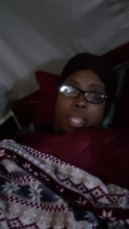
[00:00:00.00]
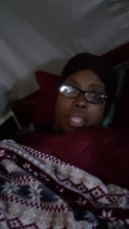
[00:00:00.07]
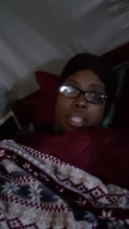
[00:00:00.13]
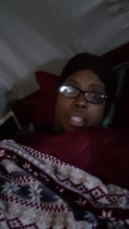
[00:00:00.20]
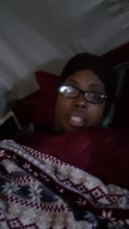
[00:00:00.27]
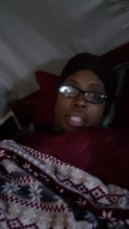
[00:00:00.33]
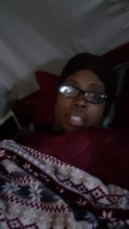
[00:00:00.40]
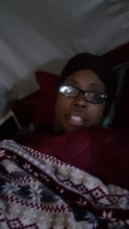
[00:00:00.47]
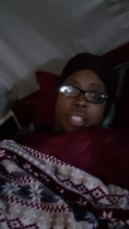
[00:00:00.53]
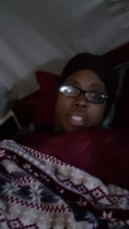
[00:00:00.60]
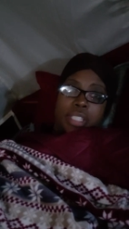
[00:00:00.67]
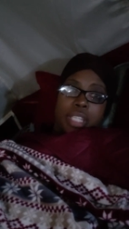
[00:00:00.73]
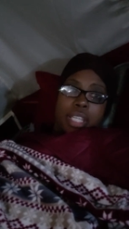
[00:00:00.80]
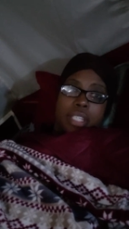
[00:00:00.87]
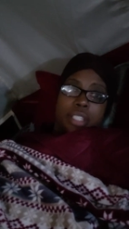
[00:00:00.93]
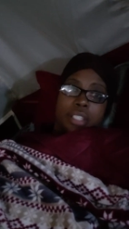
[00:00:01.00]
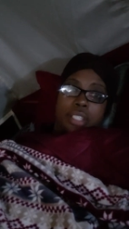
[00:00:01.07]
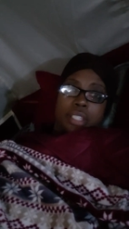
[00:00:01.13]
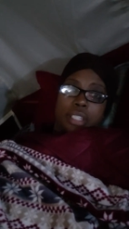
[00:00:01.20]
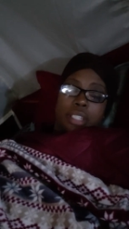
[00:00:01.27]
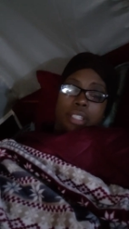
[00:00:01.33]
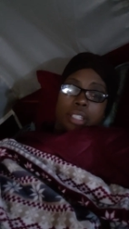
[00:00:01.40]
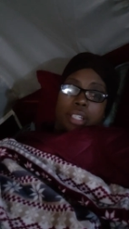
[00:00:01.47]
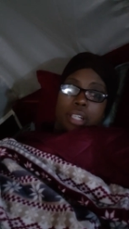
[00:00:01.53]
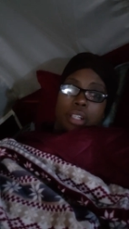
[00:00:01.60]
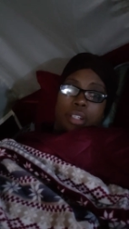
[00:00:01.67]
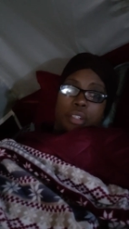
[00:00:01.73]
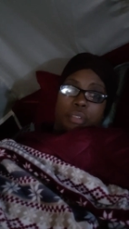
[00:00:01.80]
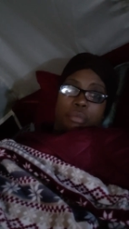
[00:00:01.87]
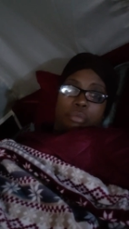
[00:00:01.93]
it, it, it takes,
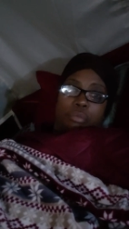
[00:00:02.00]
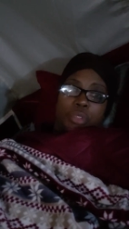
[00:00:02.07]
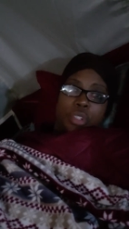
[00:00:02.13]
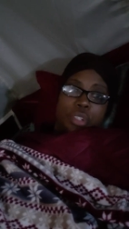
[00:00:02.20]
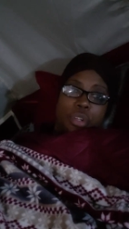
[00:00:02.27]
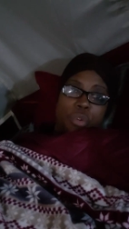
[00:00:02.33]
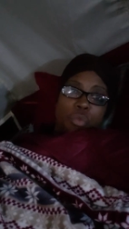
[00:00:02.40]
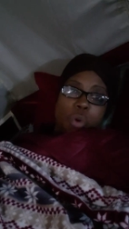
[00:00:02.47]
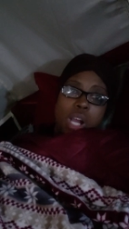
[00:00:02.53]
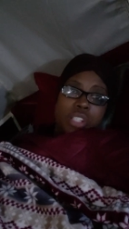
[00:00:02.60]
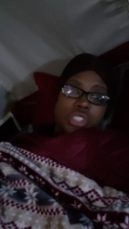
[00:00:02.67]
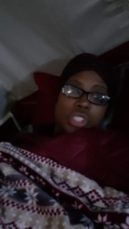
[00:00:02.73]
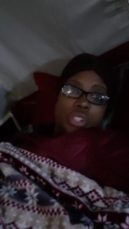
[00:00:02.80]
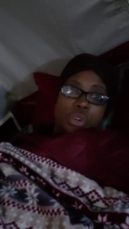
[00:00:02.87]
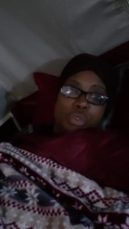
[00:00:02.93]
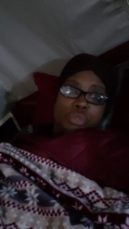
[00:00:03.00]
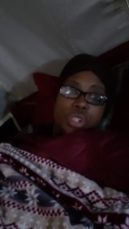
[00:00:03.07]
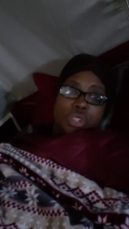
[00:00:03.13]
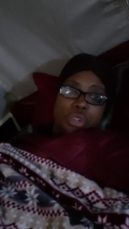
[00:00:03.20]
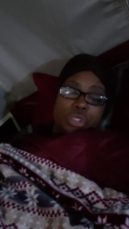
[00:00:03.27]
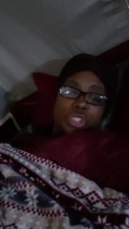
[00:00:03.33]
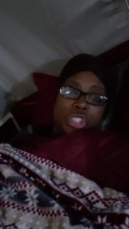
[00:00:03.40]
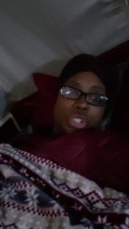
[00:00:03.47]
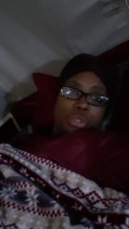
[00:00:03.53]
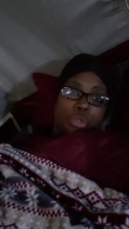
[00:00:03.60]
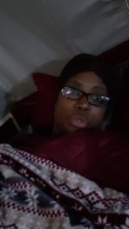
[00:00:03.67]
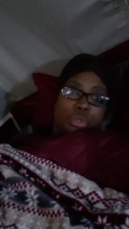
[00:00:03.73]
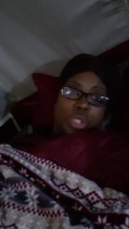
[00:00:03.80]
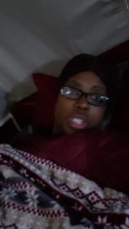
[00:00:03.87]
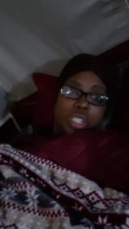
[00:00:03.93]
uh, you know, watching over your
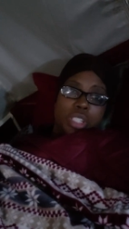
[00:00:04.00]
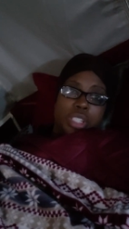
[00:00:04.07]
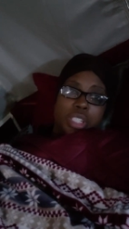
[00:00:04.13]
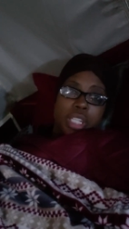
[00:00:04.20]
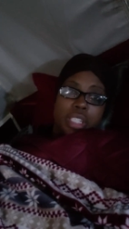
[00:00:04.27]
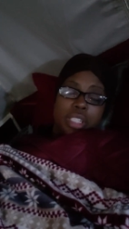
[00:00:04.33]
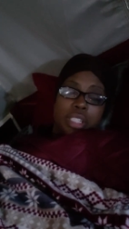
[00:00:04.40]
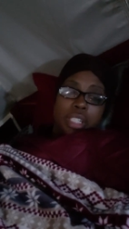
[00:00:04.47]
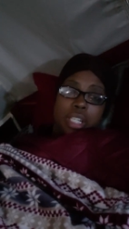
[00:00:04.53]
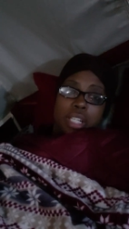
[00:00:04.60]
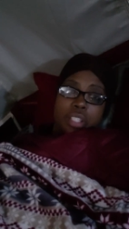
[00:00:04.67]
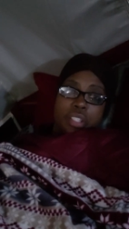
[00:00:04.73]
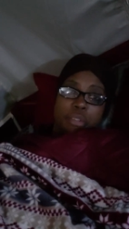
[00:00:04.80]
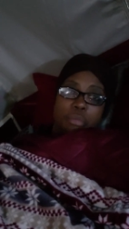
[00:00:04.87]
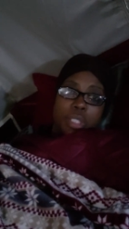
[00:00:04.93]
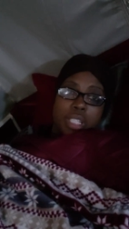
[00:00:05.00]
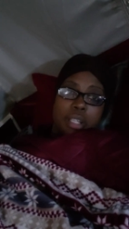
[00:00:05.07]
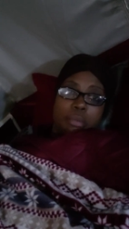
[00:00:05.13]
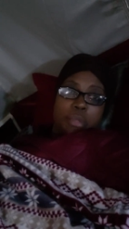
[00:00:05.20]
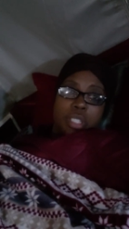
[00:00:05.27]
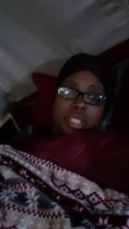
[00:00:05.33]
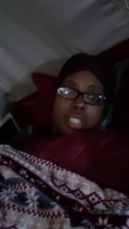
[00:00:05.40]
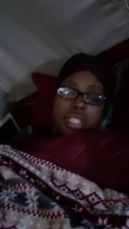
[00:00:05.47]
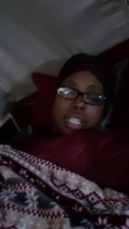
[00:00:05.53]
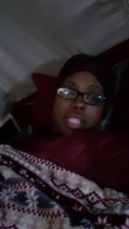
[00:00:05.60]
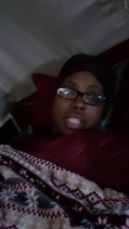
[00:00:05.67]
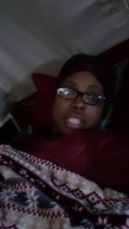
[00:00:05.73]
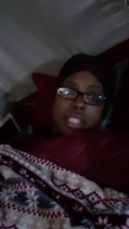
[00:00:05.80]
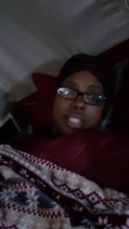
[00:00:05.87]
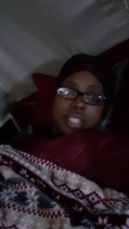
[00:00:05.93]
children and sometimes it's,
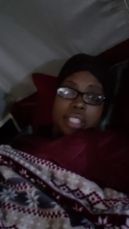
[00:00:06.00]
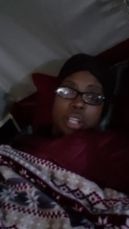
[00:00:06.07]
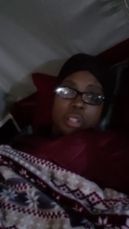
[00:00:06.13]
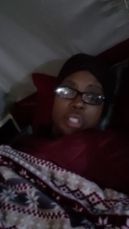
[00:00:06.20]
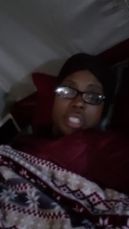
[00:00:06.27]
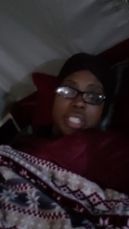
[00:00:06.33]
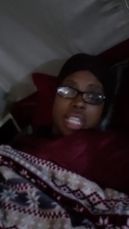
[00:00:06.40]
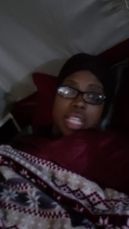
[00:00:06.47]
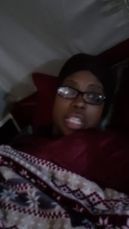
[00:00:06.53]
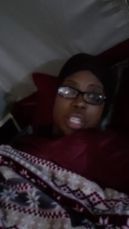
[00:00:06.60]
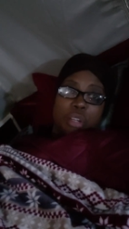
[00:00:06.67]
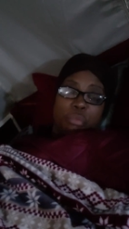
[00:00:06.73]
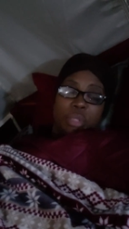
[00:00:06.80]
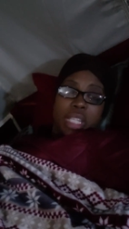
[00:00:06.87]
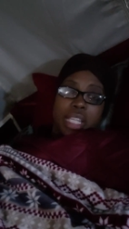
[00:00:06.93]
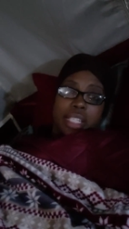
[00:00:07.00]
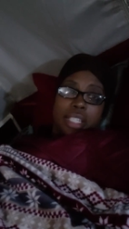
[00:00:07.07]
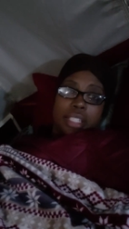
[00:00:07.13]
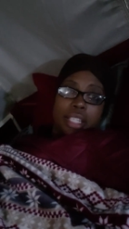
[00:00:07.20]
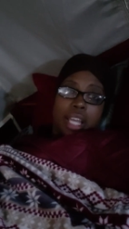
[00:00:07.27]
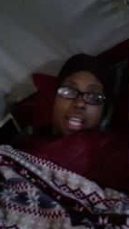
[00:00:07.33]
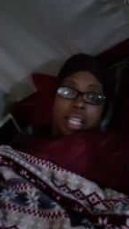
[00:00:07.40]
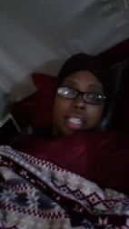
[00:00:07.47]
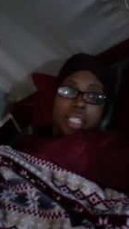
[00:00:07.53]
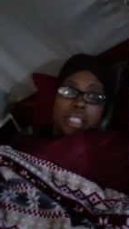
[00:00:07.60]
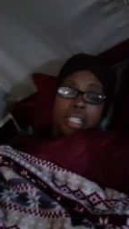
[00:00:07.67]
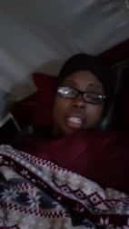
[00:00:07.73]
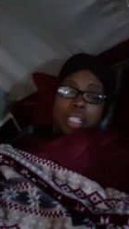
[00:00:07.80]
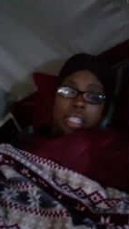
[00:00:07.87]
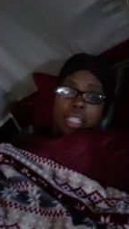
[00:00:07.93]
it's uh, staying up late at night.
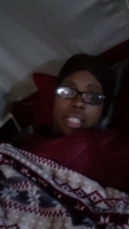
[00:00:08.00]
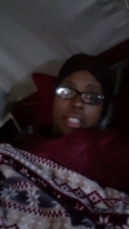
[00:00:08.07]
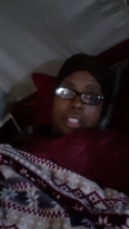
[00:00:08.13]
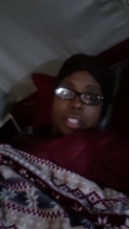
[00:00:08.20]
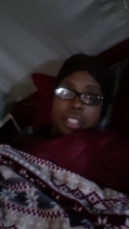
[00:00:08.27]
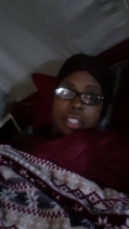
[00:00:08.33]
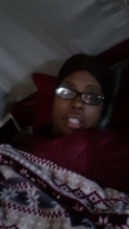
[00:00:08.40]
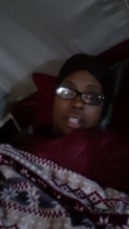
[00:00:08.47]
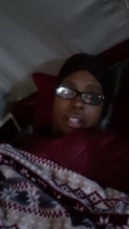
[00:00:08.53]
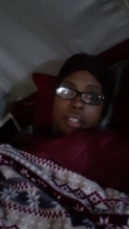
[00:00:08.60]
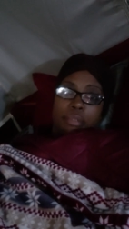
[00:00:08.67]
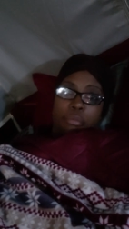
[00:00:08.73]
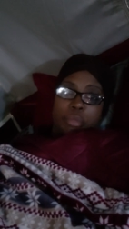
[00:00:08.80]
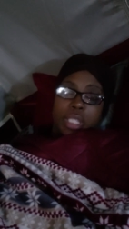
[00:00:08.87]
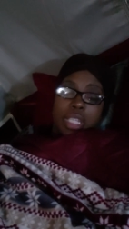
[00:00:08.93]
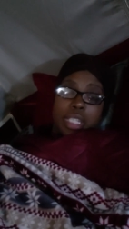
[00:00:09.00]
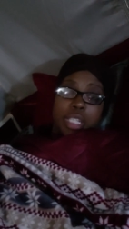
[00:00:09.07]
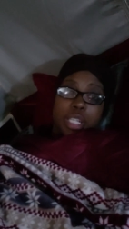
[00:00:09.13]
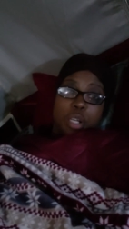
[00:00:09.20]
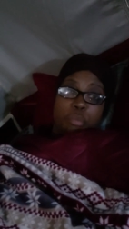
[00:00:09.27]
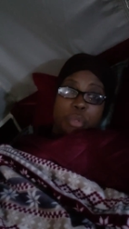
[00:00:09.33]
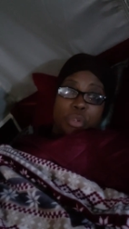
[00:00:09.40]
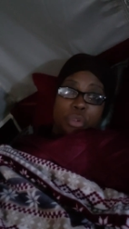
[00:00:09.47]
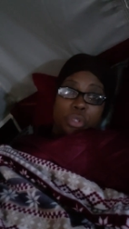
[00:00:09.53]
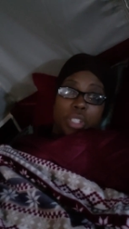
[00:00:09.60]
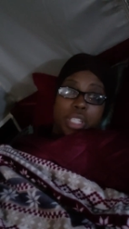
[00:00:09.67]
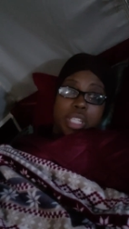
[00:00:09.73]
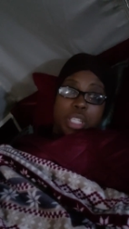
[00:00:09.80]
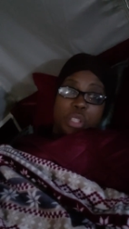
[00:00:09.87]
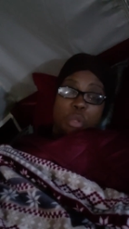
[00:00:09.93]
It's um, getting up
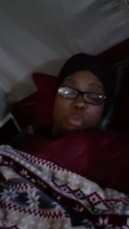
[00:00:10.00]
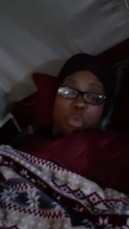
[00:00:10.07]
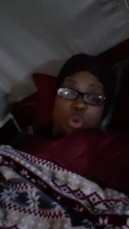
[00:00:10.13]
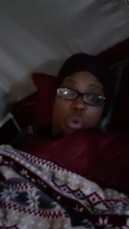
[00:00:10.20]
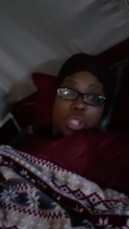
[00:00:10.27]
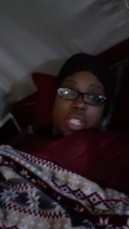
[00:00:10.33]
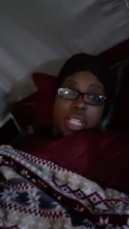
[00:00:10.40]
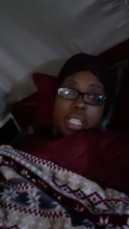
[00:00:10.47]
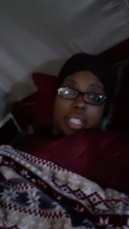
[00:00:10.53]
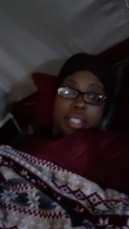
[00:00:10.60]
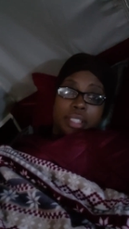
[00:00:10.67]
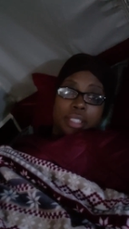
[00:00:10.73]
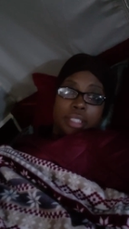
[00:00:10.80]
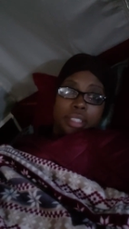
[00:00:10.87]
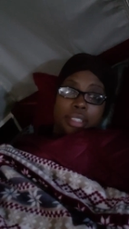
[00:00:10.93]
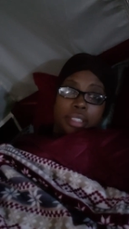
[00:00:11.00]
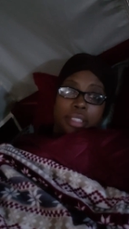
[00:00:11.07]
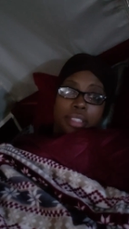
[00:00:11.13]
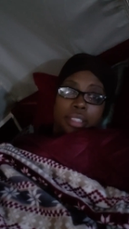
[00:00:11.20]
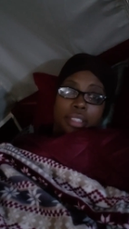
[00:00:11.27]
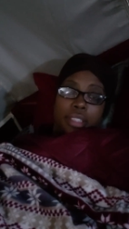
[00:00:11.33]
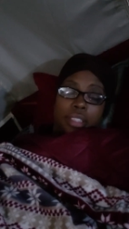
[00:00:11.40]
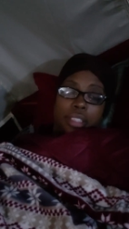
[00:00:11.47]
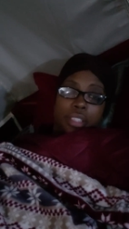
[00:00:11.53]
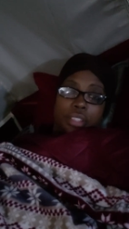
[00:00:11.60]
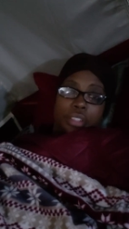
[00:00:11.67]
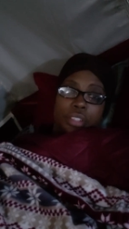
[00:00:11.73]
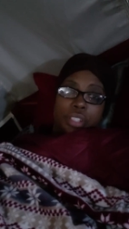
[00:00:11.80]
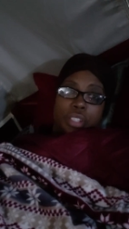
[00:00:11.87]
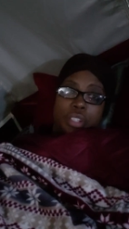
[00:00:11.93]
early in the morning,
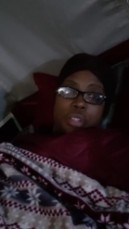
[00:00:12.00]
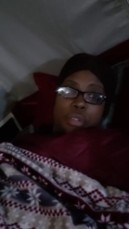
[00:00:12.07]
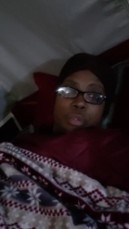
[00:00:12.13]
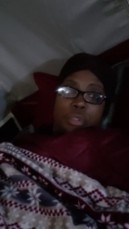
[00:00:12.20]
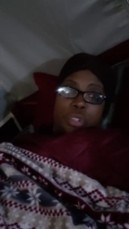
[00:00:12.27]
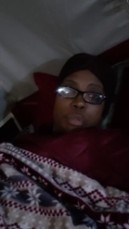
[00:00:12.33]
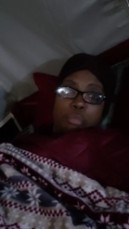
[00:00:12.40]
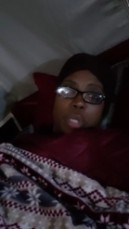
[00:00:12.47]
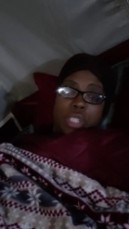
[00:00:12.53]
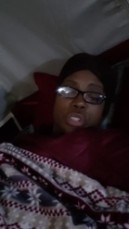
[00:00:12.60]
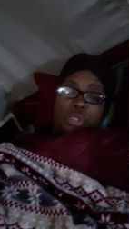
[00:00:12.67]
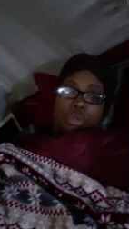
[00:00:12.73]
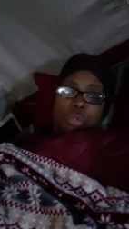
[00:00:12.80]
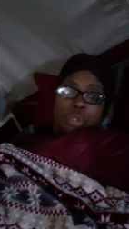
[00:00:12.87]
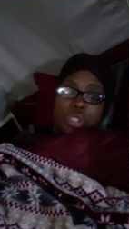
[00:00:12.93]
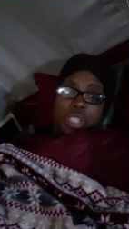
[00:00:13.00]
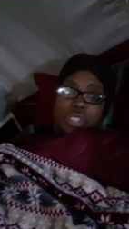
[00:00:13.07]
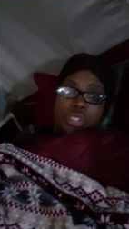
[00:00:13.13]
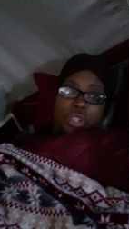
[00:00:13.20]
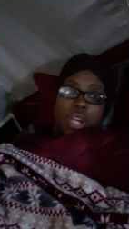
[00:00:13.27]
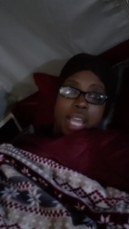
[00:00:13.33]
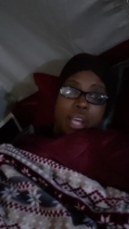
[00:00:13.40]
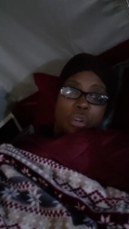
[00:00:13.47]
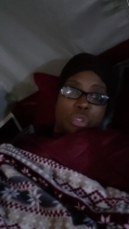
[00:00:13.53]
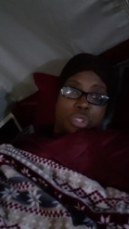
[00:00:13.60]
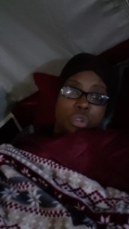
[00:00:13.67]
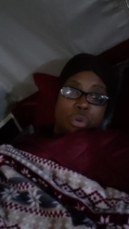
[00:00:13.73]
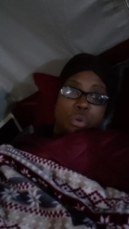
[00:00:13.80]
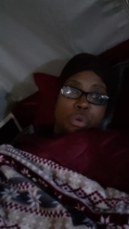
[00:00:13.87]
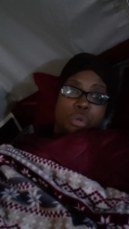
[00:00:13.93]
you know, to make sure that your
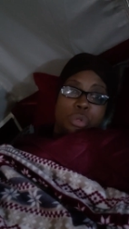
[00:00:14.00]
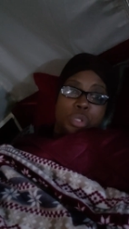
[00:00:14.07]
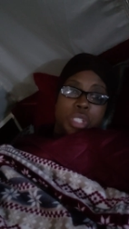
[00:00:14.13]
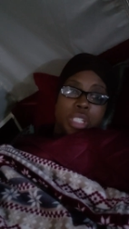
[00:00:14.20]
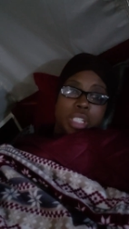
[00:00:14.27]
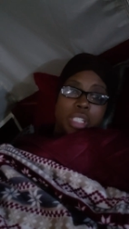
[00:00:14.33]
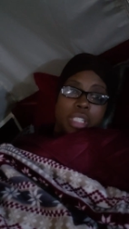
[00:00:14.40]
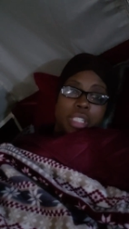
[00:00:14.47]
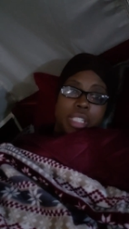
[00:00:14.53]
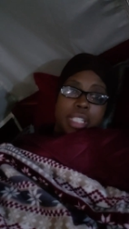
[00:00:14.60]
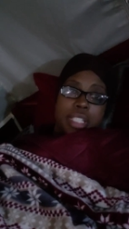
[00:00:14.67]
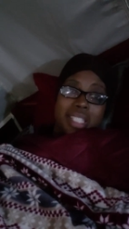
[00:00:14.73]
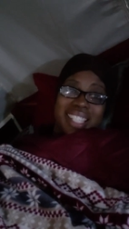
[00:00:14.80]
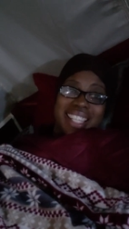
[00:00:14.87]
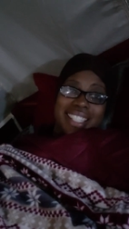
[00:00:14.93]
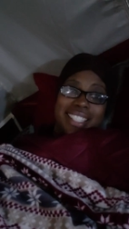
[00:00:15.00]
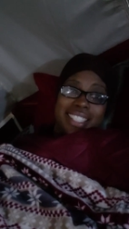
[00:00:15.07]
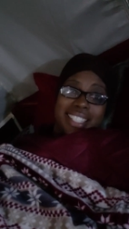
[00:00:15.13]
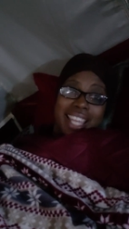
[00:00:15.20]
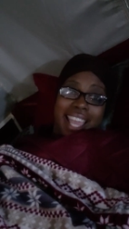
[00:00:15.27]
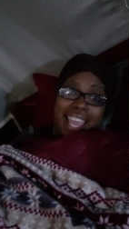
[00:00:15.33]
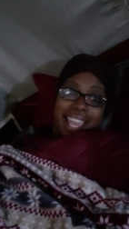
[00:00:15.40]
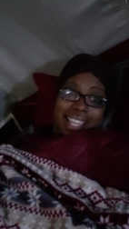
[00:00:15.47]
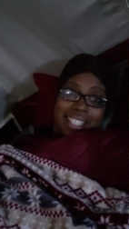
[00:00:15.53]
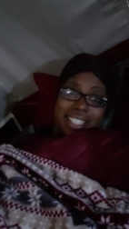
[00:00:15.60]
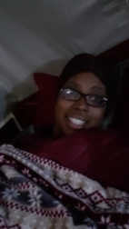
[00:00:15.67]
household is intact.